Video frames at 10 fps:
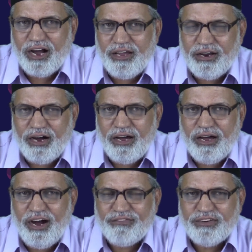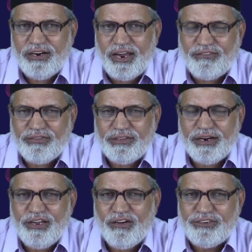Akhirah, afterlife, the
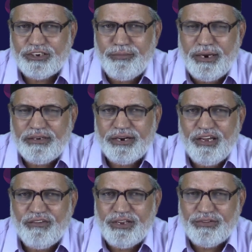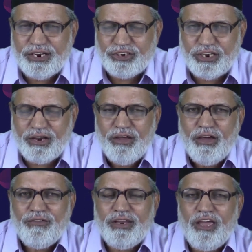day of judgment, the day of resurrection,
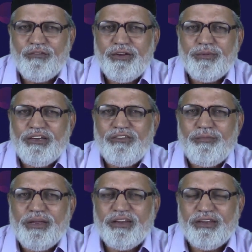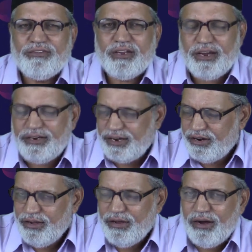when everybody will be
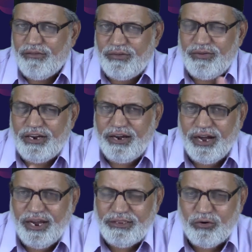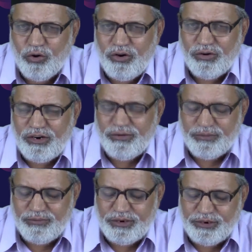resurrected, we will die, the whole world
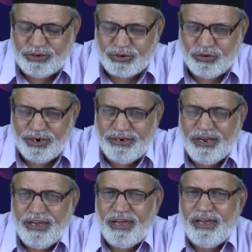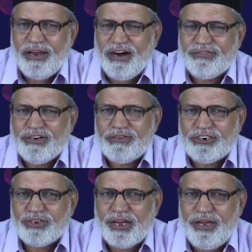will be destroyed, and
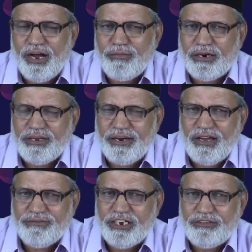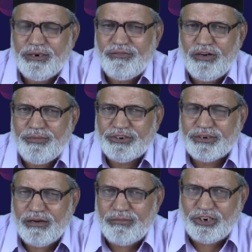afterwards Qiyamah, the day of judgment, will be
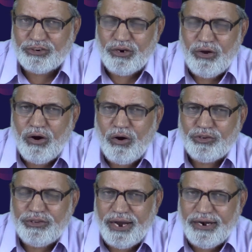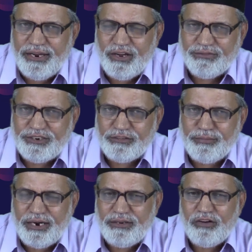established. On that day of
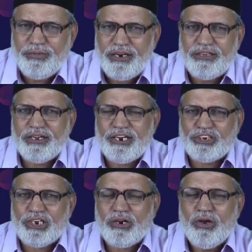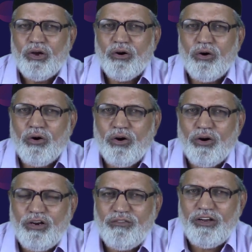judgment, there will be resurrection.
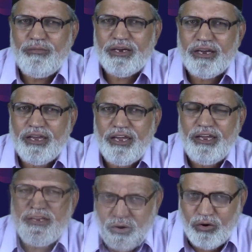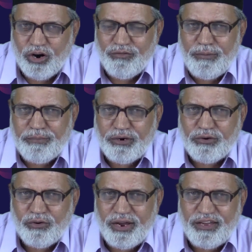All will be again, God will
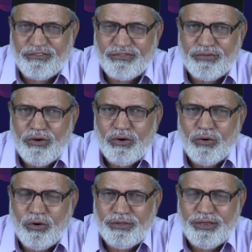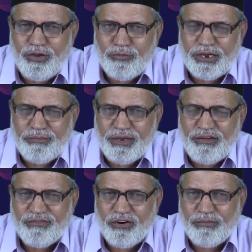put to life all the human
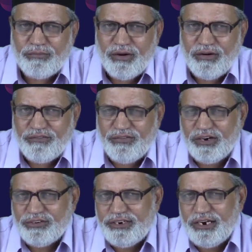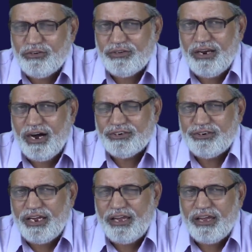beings from first day to the
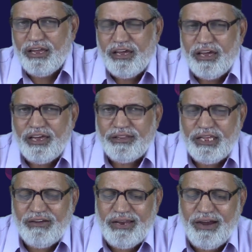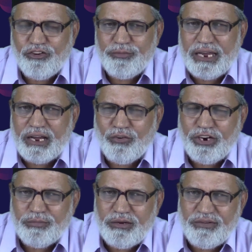last day, and they will have to be
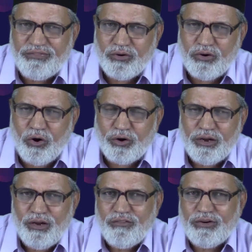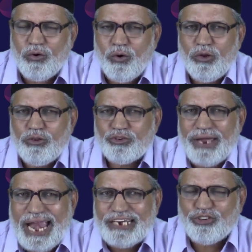accountable before God for all those
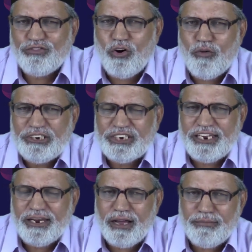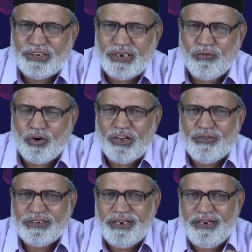acts of omission and commission,
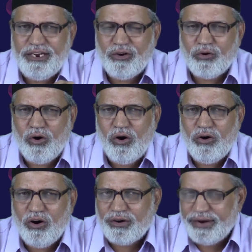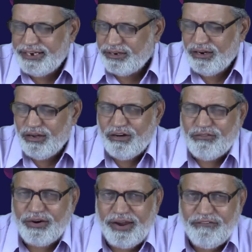whatever they did, wrong or right.
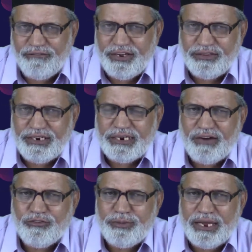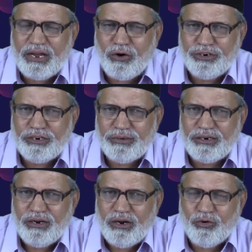For everything they have to be
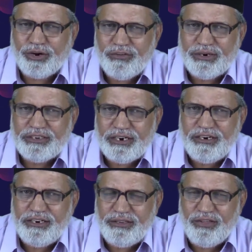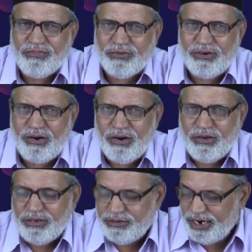accountable, whatever they did in this world.
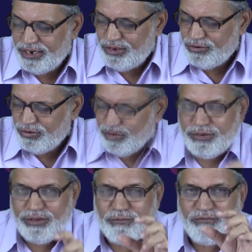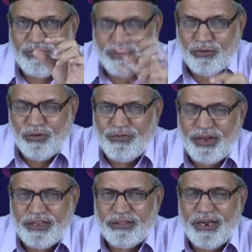That is the true
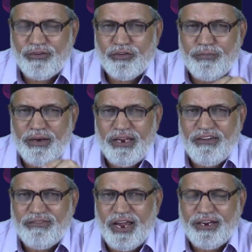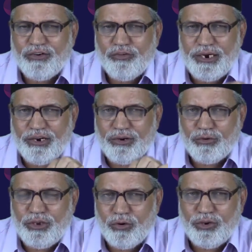faith. They have to believe like to be
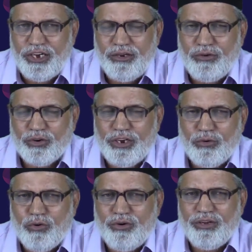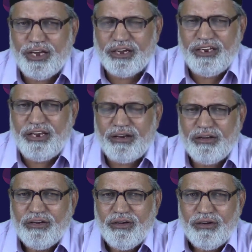true. Yuqinun,
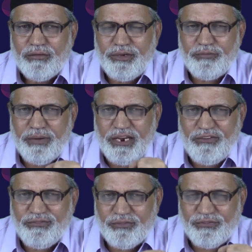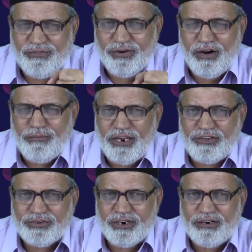yaqeen, means believe
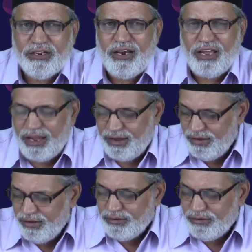firmly, certainly.